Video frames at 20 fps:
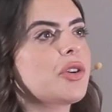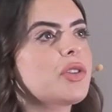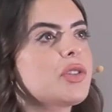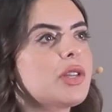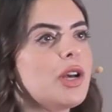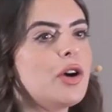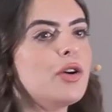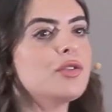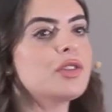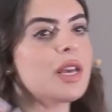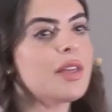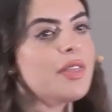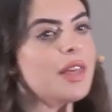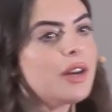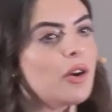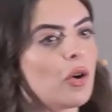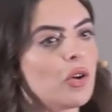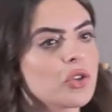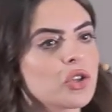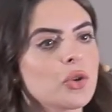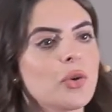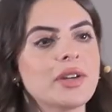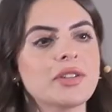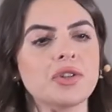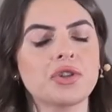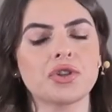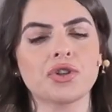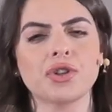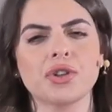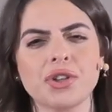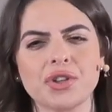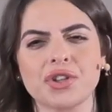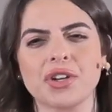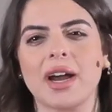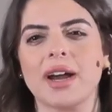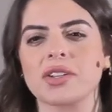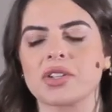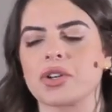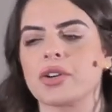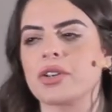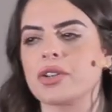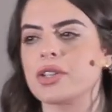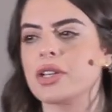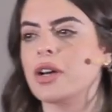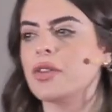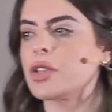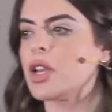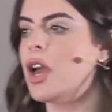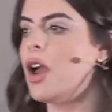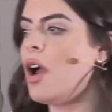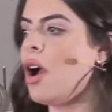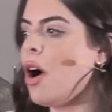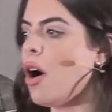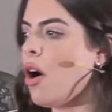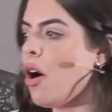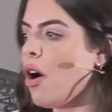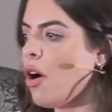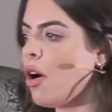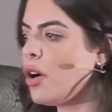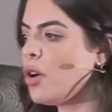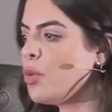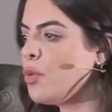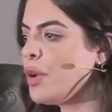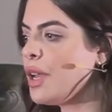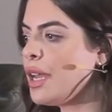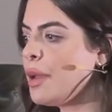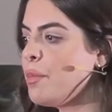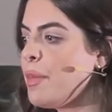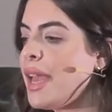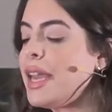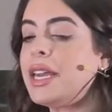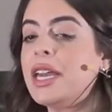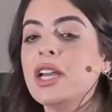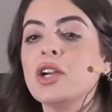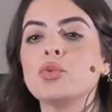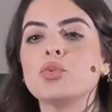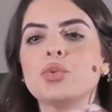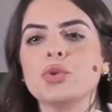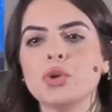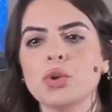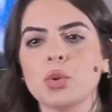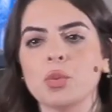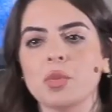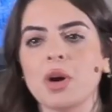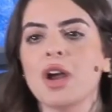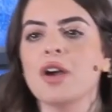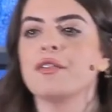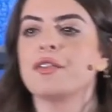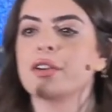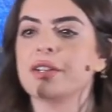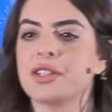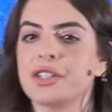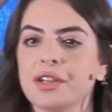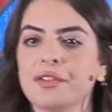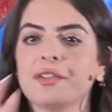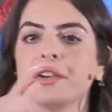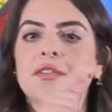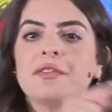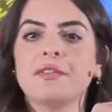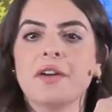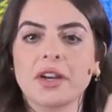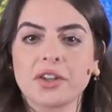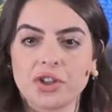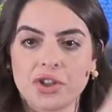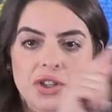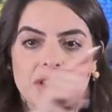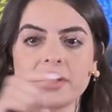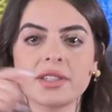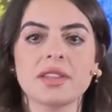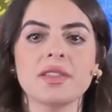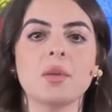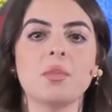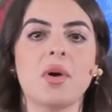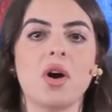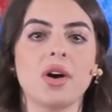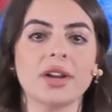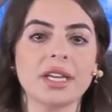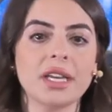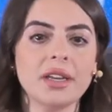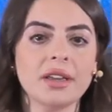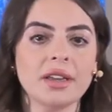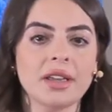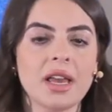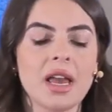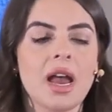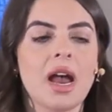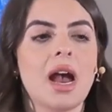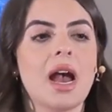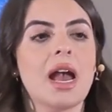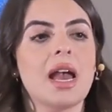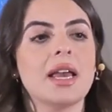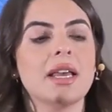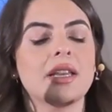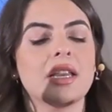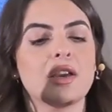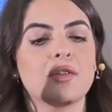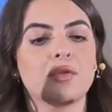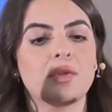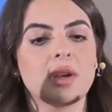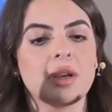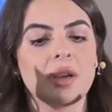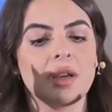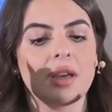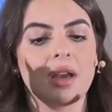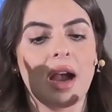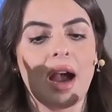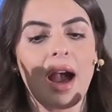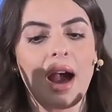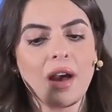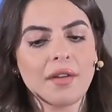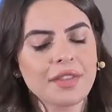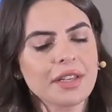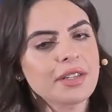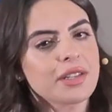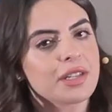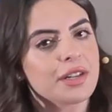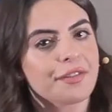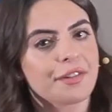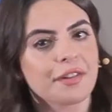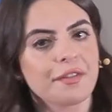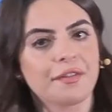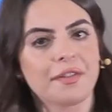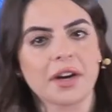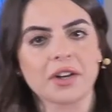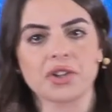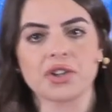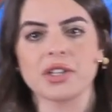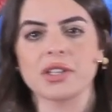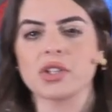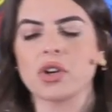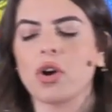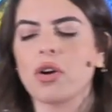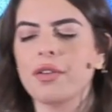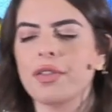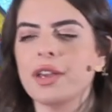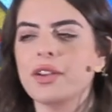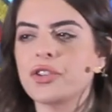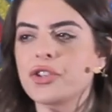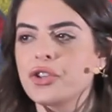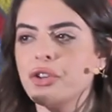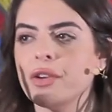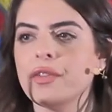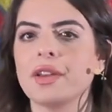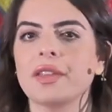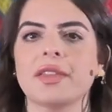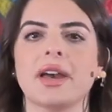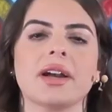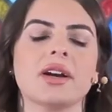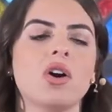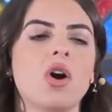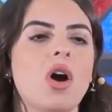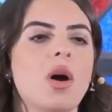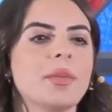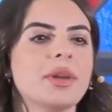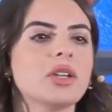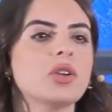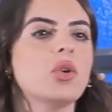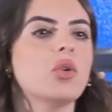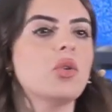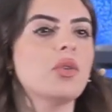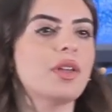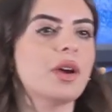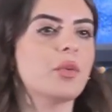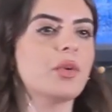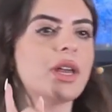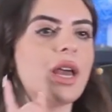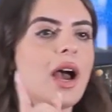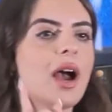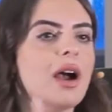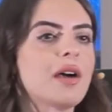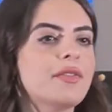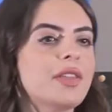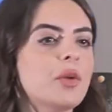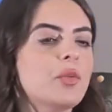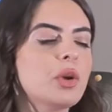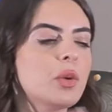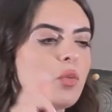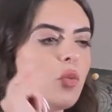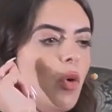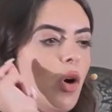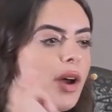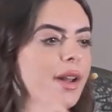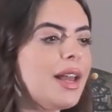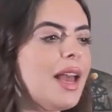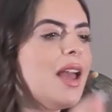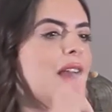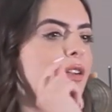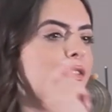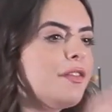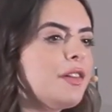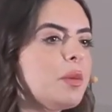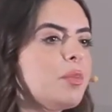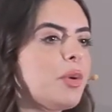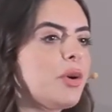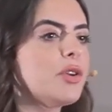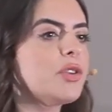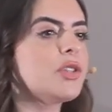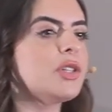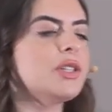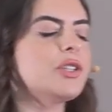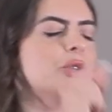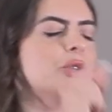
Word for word: ourselves, and then also as a church, ask ourselves are we making room for different functions in the body? And if we have these different functions, are they serving that common goal that we have that we want every person